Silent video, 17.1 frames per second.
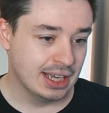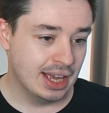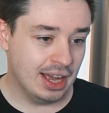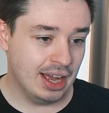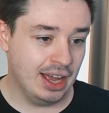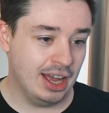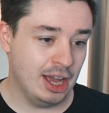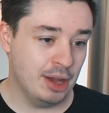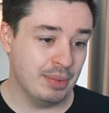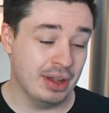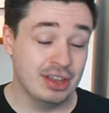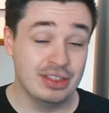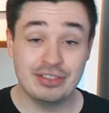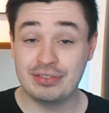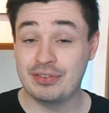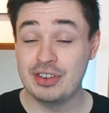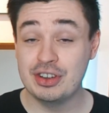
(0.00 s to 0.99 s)
Um, in
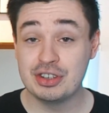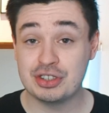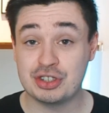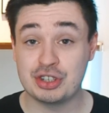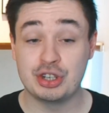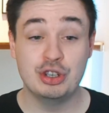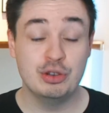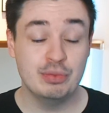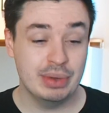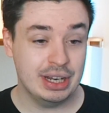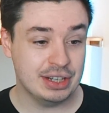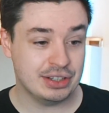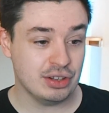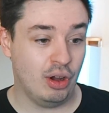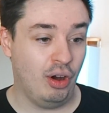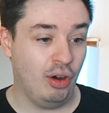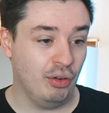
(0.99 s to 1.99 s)
the first two minutes
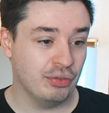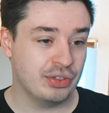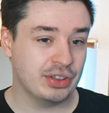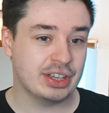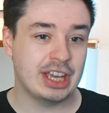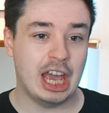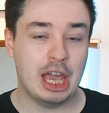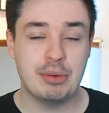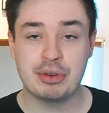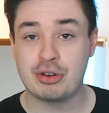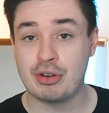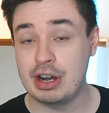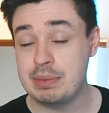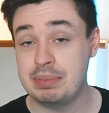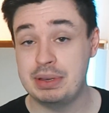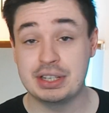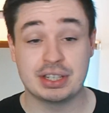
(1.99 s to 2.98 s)
of the game,
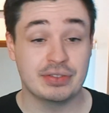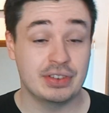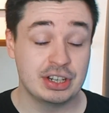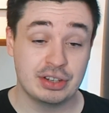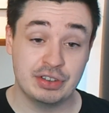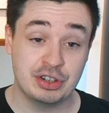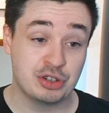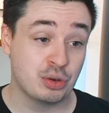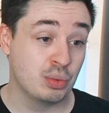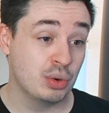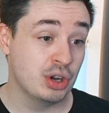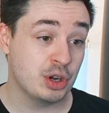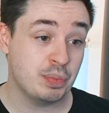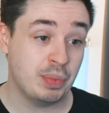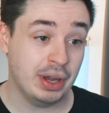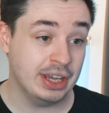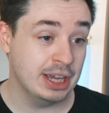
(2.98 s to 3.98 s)
great piece of individual
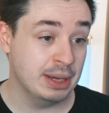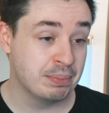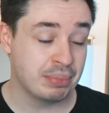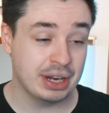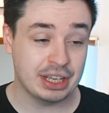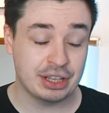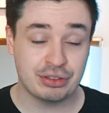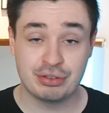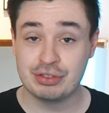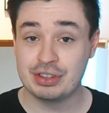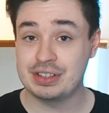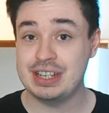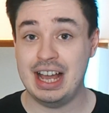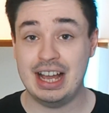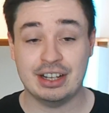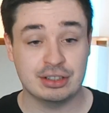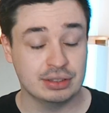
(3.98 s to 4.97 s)
work by him, breaking through the
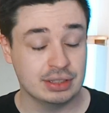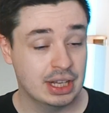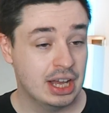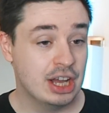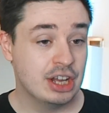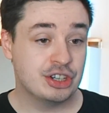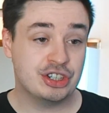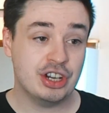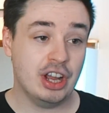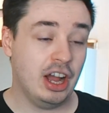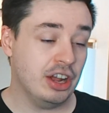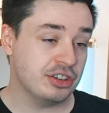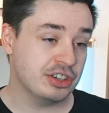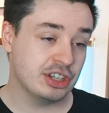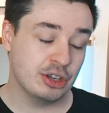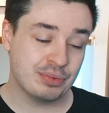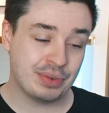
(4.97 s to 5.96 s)
tackle,
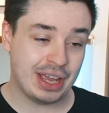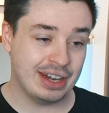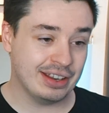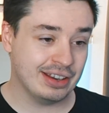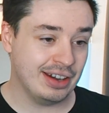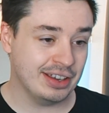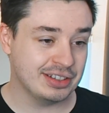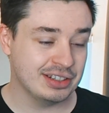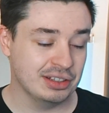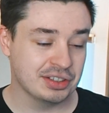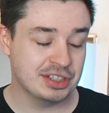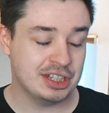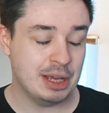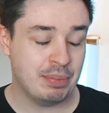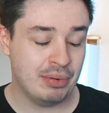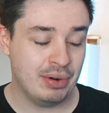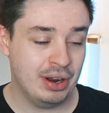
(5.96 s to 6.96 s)
charging up, getting a nice little
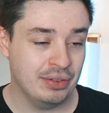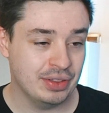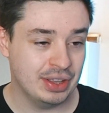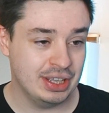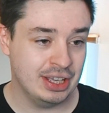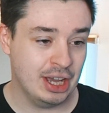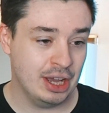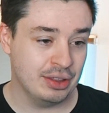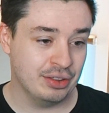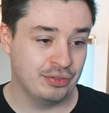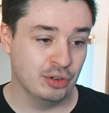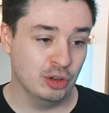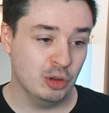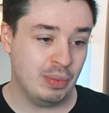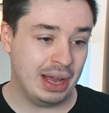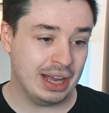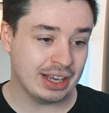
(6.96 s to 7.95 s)
step around the uh, the
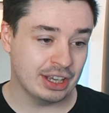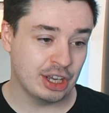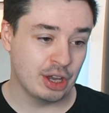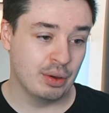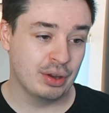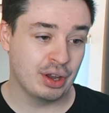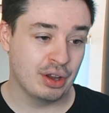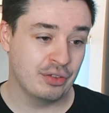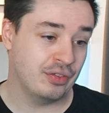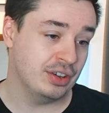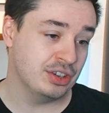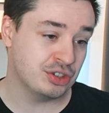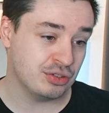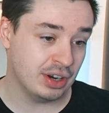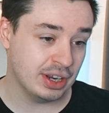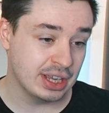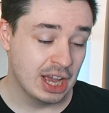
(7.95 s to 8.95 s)
fullback and going over for his
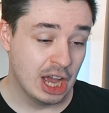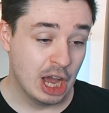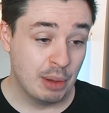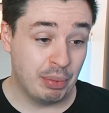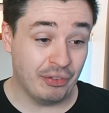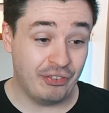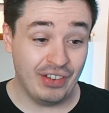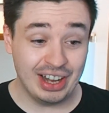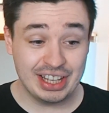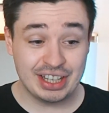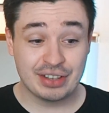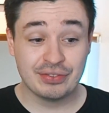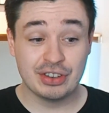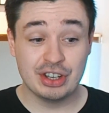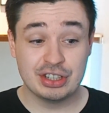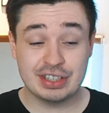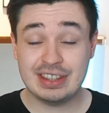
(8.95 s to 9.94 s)
try. Boffelli
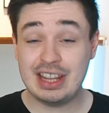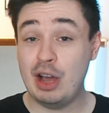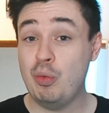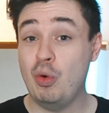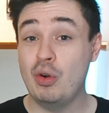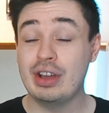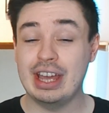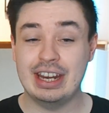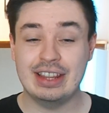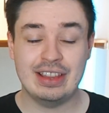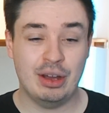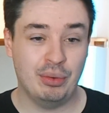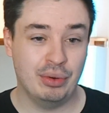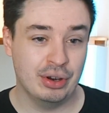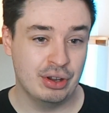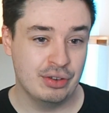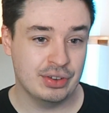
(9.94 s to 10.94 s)
converting that one, getting that
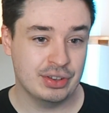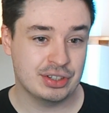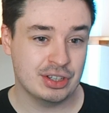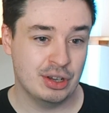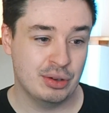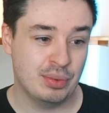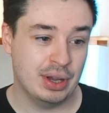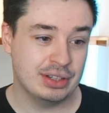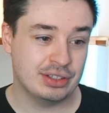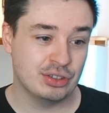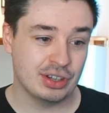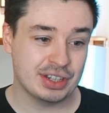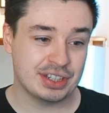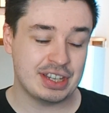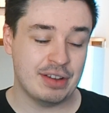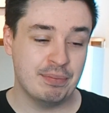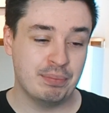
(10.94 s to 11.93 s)
one over, so uh, took a
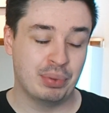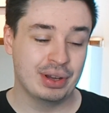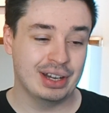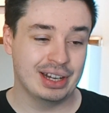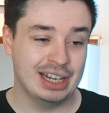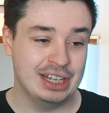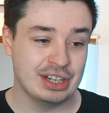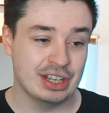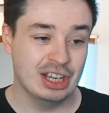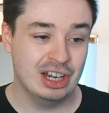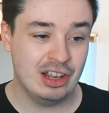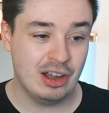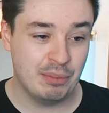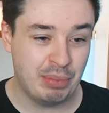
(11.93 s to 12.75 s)
seven-point lead early on.